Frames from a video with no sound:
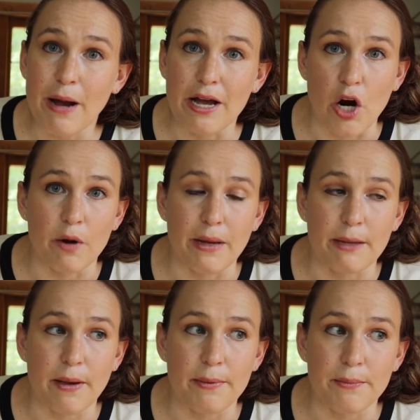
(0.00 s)
buying are
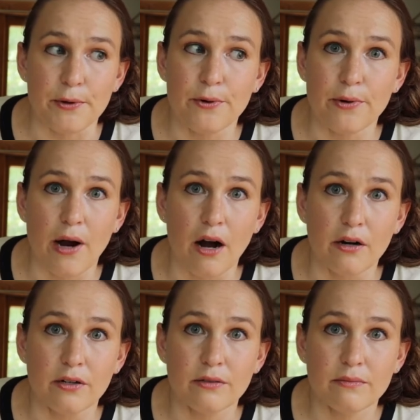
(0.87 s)
made by people who
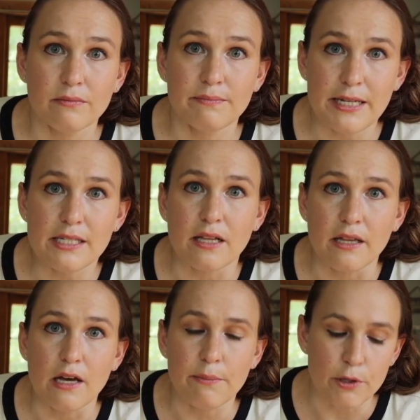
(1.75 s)
are
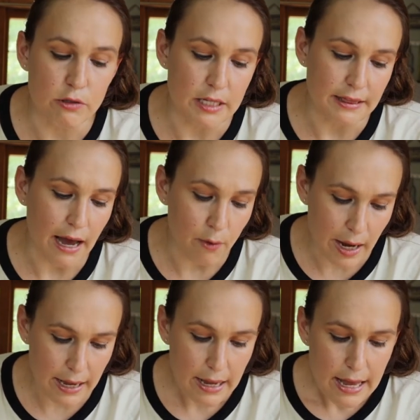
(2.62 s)
basically abused in that
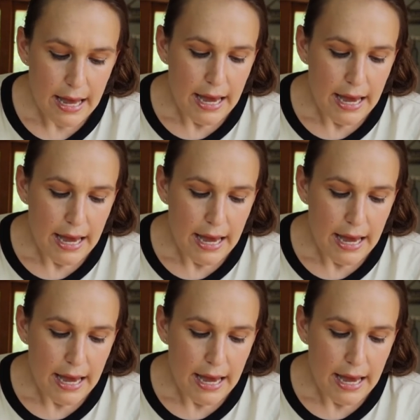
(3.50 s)
way.